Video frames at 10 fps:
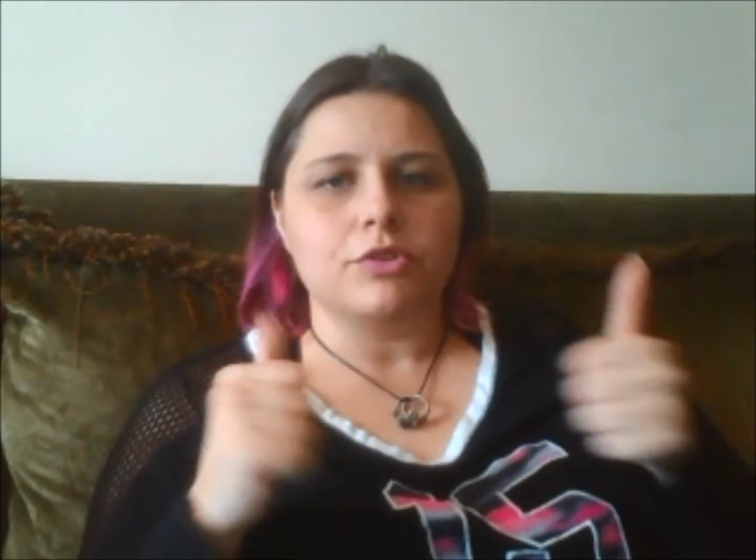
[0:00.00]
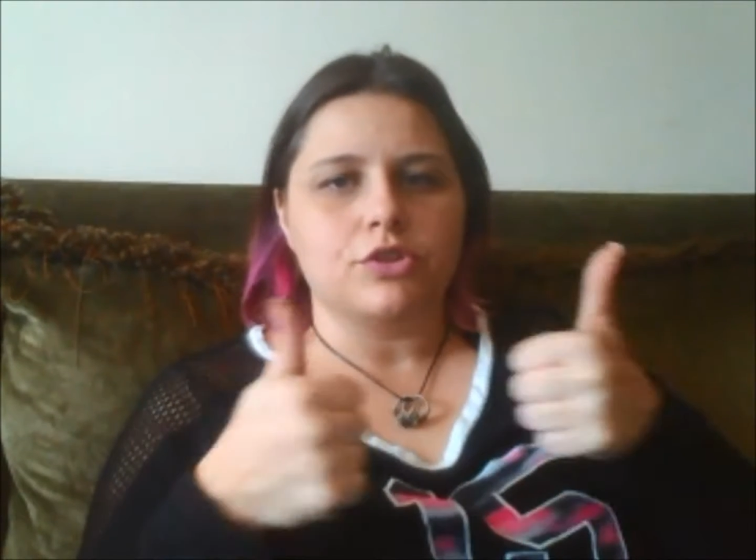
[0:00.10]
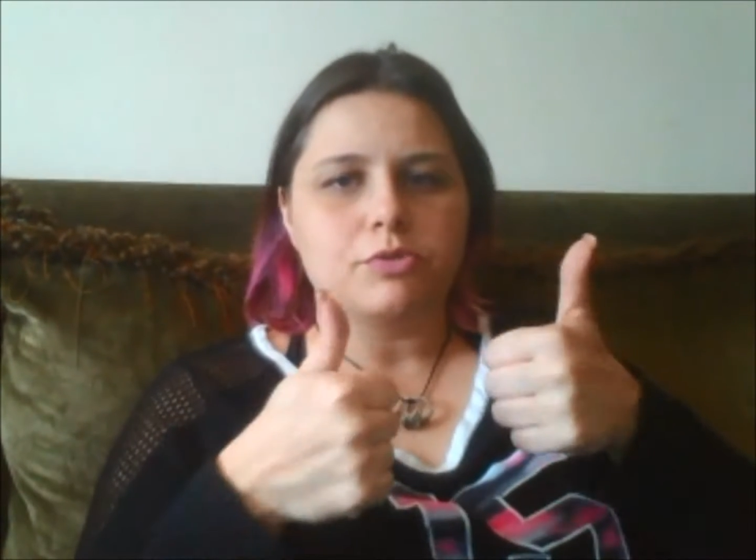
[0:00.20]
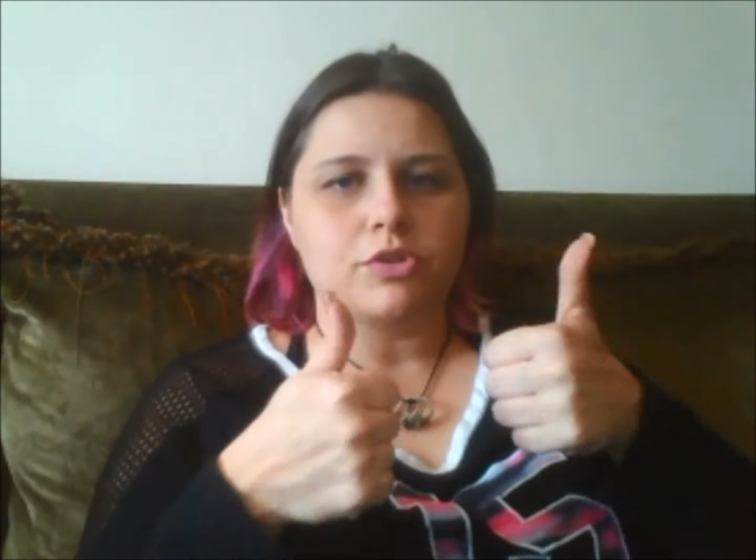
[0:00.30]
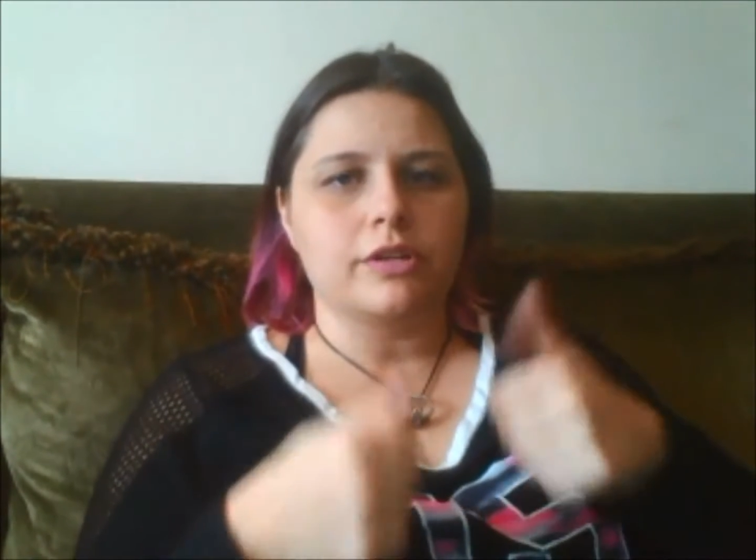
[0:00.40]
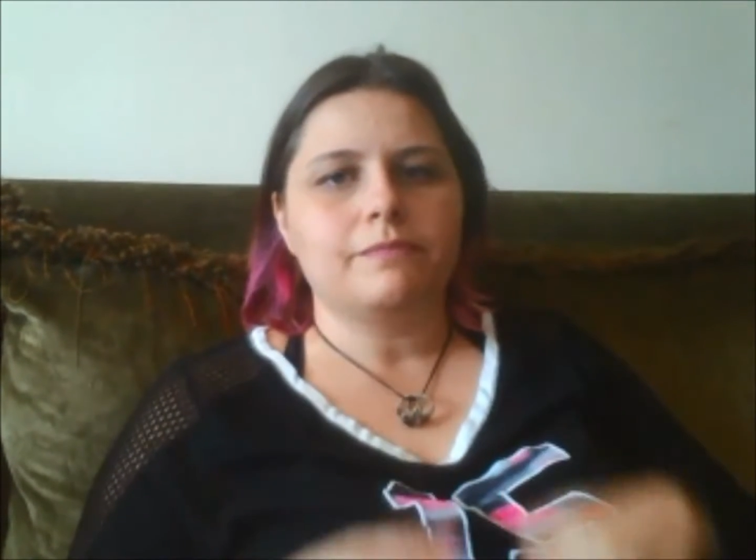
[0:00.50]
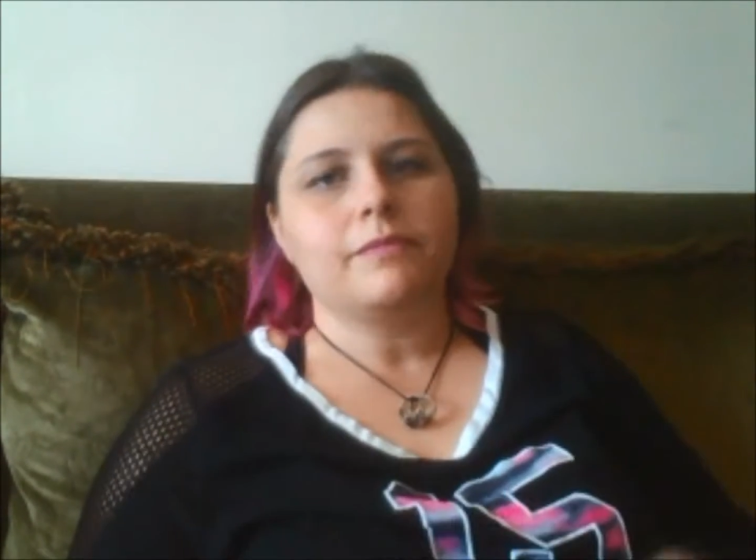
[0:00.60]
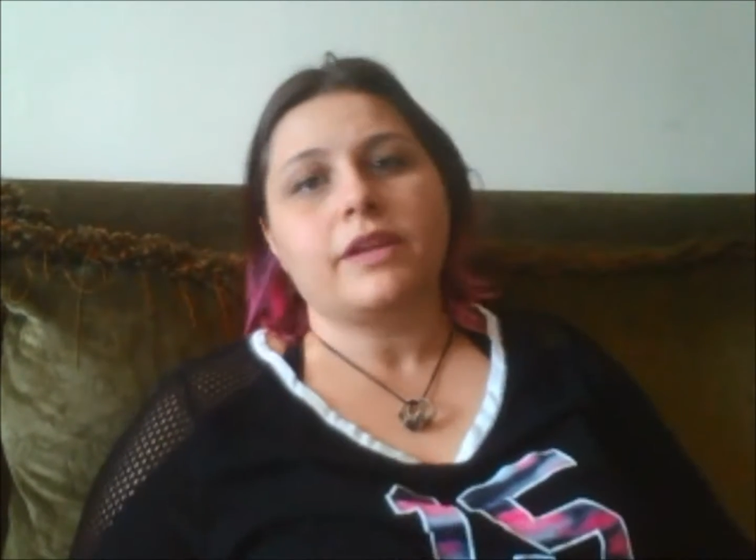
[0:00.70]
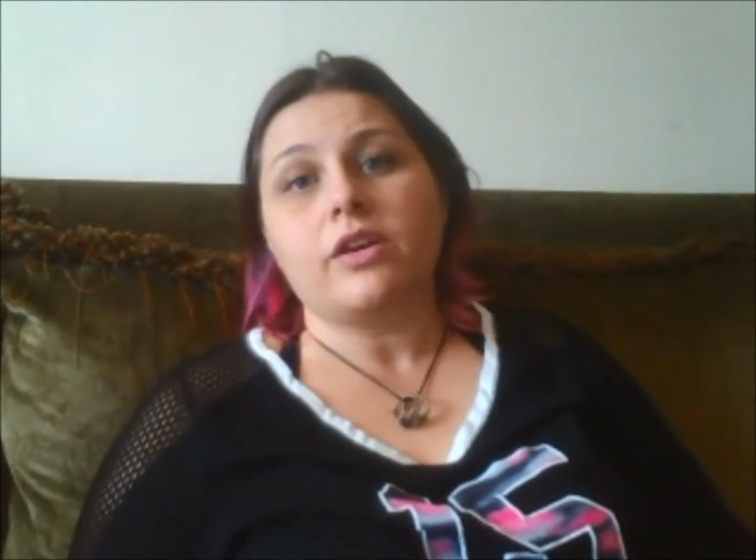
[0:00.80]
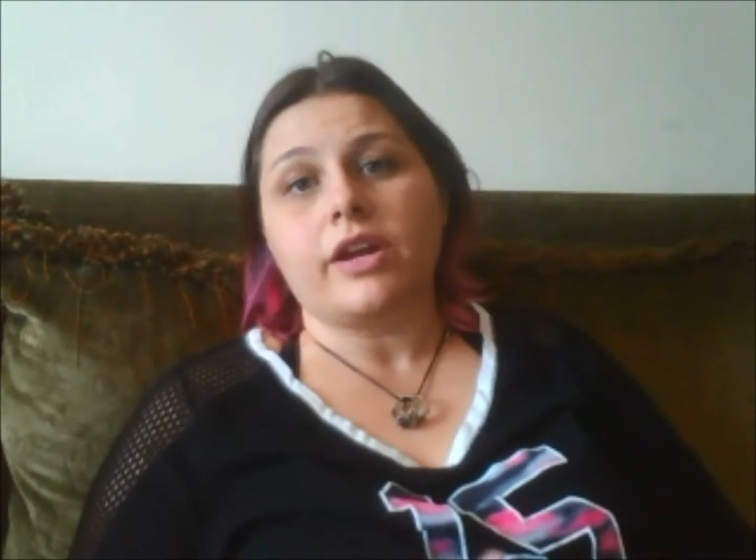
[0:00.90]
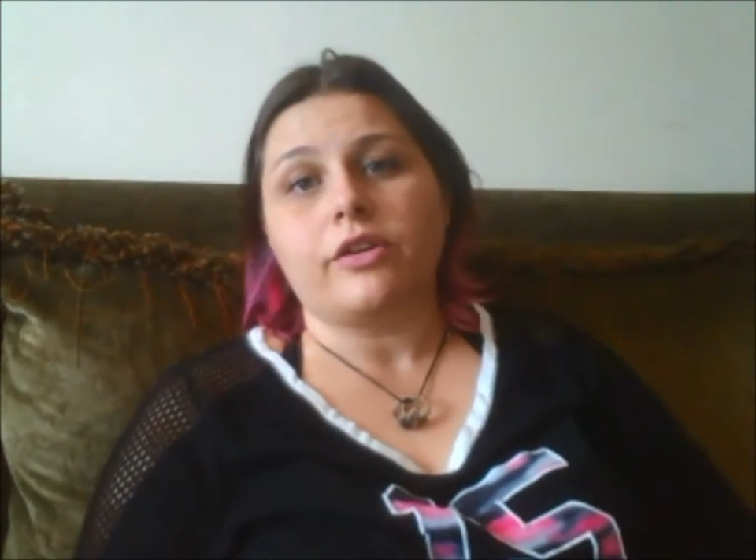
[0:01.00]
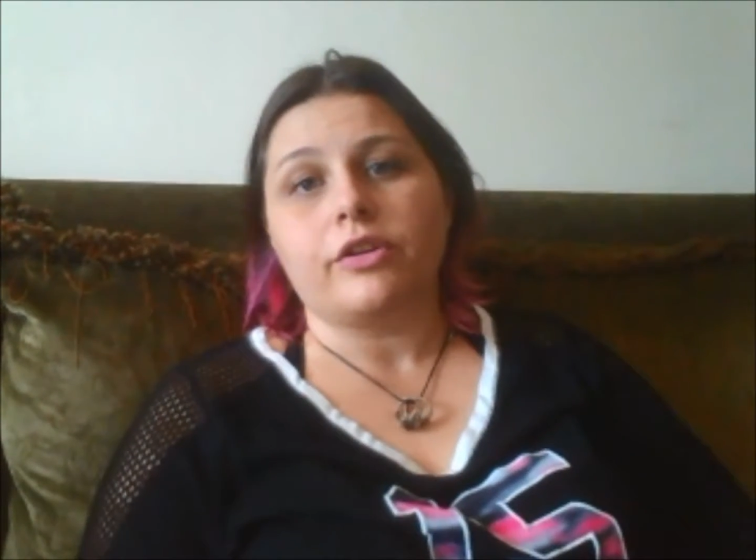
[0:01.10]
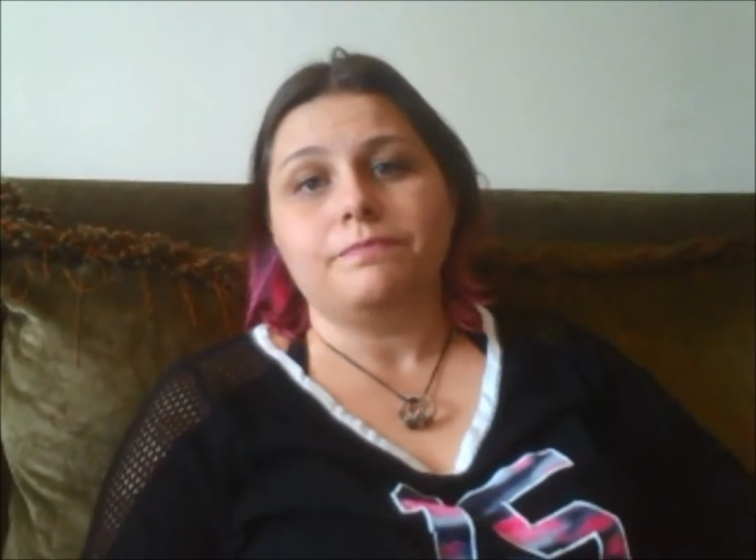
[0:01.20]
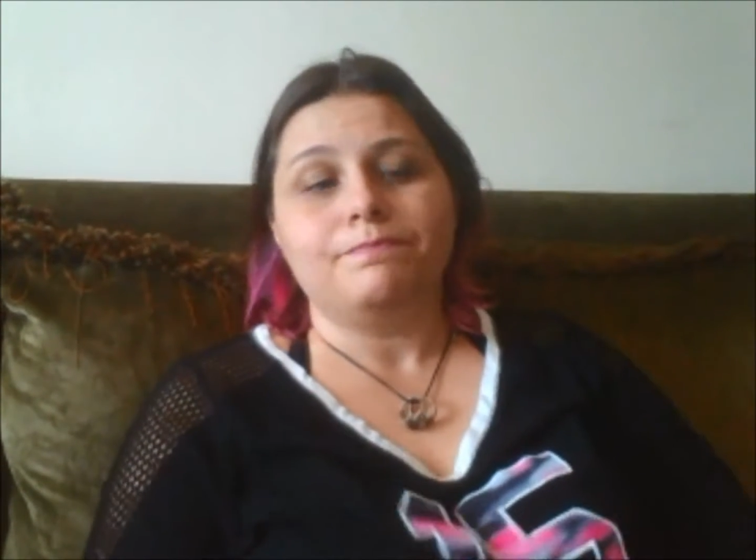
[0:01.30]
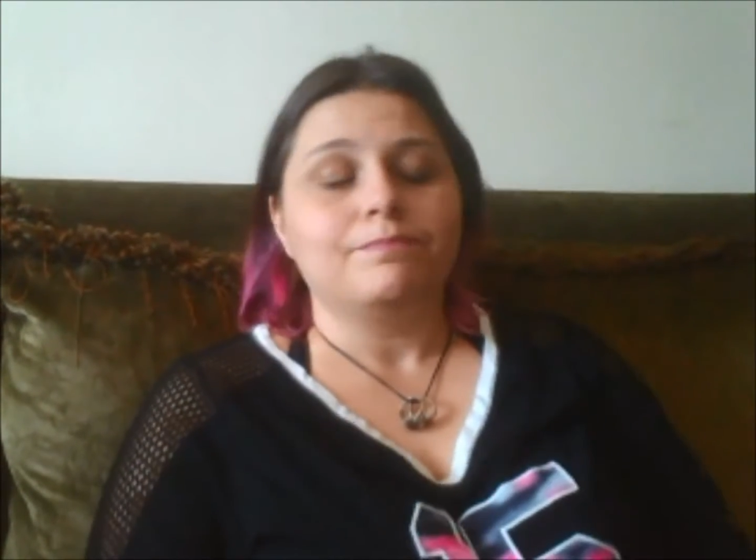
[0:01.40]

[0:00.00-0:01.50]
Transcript: Your tubes are good. I'm like, okay, good.